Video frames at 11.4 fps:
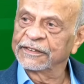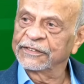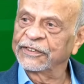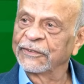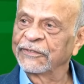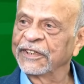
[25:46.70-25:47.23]

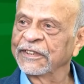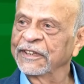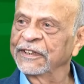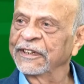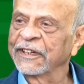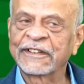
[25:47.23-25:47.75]
Some in
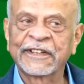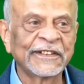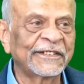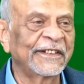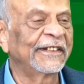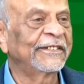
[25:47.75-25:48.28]

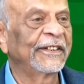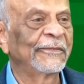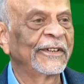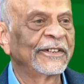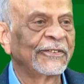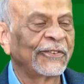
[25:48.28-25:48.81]
Hargeisa, some
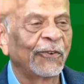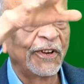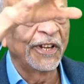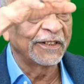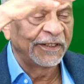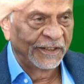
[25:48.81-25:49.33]
I don't know
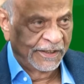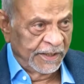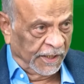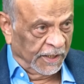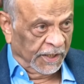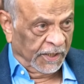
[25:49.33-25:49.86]
where.
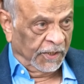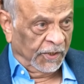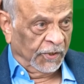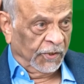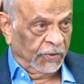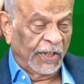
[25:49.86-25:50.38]

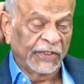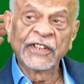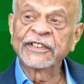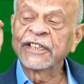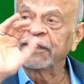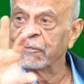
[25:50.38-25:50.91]
So I
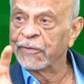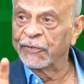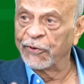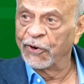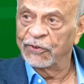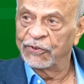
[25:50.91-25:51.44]
sent a team
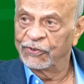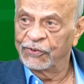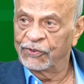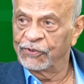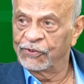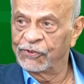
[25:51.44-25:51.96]
before
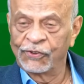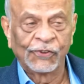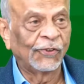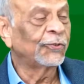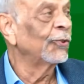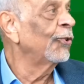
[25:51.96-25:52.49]

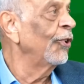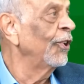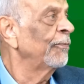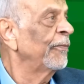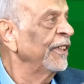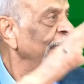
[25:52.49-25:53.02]
to go
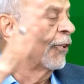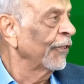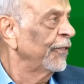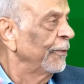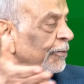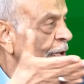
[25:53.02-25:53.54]
and bring all
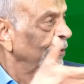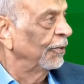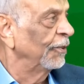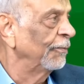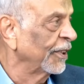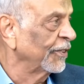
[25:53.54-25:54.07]
of them to
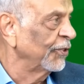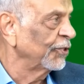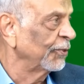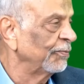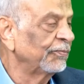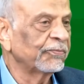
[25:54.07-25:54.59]

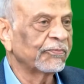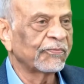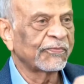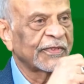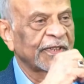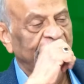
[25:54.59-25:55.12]
Mogadishu.
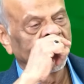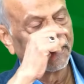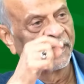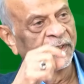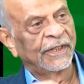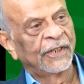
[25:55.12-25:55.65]

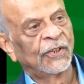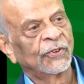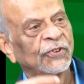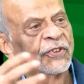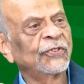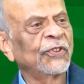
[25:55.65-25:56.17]

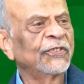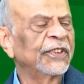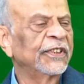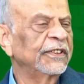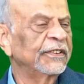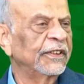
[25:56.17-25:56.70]
So this was
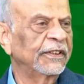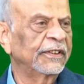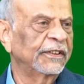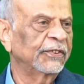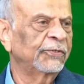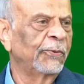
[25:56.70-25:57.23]
a
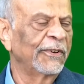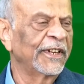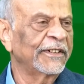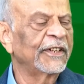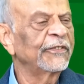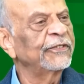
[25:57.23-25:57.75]
small
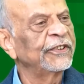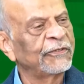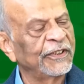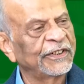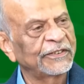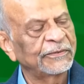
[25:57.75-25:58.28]
aircraft, it
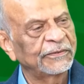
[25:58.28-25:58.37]
went.